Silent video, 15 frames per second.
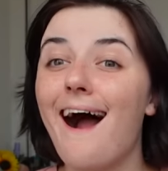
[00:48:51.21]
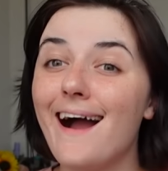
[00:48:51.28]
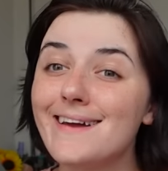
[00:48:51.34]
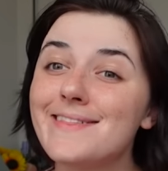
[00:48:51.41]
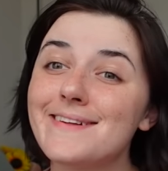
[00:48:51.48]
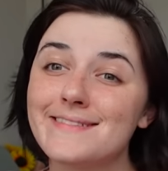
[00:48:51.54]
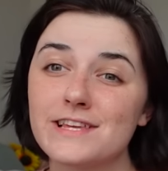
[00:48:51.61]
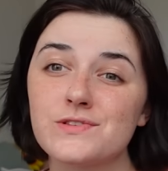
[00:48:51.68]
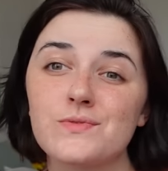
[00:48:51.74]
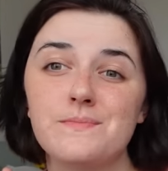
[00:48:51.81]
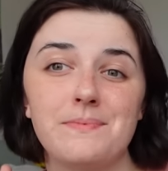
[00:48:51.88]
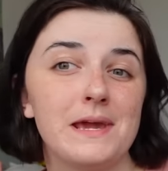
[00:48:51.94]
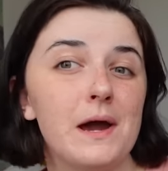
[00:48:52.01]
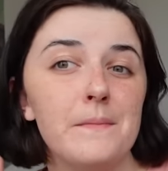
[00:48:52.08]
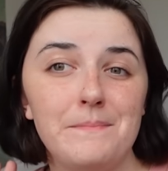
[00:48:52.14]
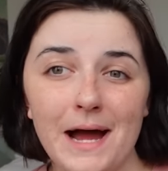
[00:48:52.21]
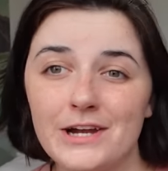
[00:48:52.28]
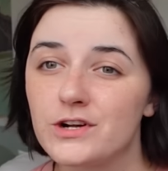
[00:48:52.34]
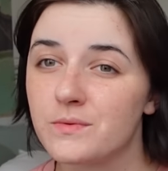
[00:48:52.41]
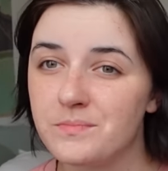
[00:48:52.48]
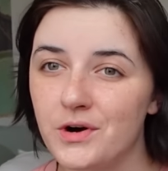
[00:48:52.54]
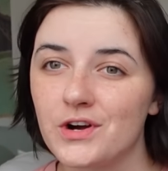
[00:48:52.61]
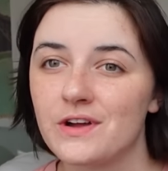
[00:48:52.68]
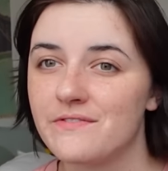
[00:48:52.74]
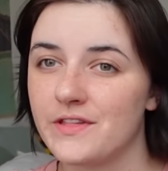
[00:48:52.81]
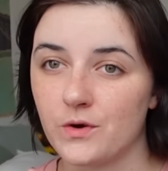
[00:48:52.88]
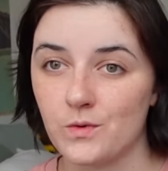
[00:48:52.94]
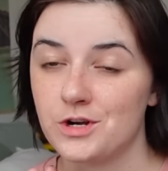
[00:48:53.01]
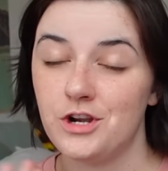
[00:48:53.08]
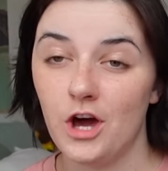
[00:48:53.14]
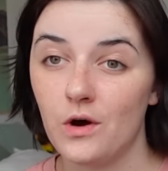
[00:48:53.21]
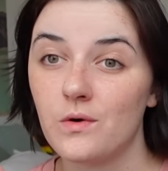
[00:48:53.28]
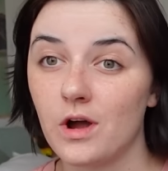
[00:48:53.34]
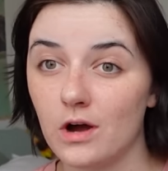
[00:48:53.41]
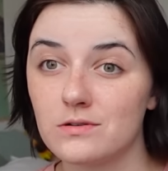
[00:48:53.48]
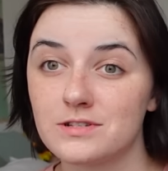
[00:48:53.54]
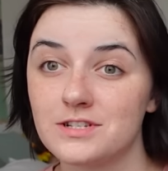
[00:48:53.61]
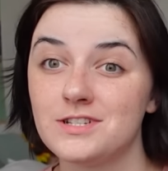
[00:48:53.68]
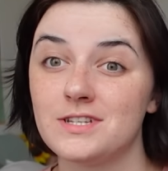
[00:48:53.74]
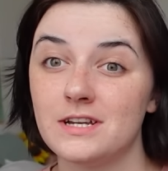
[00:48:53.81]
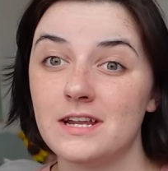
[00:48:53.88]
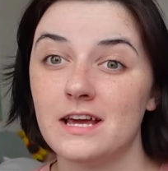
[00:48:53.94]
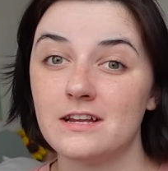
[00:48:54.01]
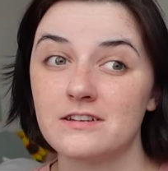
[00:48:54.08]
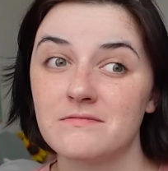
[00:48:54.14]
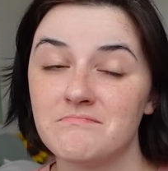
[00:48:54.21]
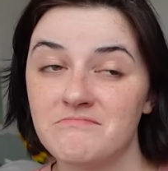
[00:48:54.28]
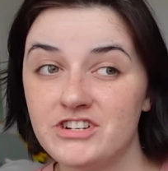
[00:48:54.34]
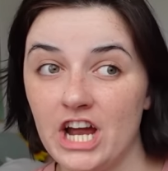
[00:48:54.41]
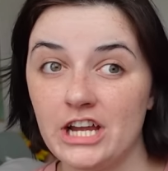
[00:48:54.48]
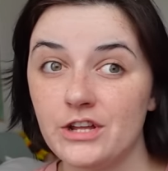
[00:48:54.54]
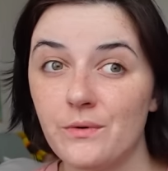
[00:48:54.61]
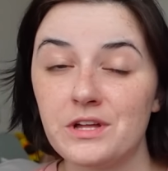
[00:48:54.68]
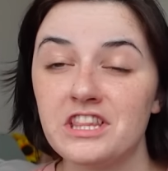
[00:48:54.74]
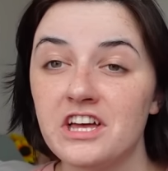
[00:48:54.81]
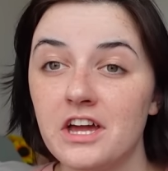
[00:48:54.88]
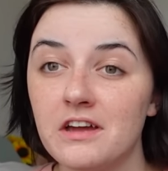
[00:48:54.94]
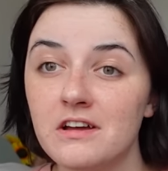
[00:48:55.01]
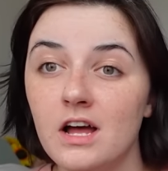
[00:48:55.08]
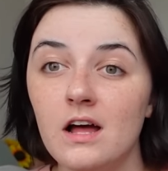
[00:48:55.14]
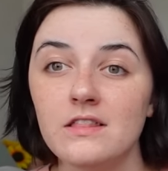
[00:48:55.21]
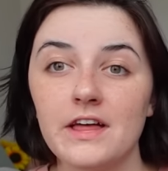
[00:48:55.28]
I think this would be a better book if there were no ghosts in it, genuinely.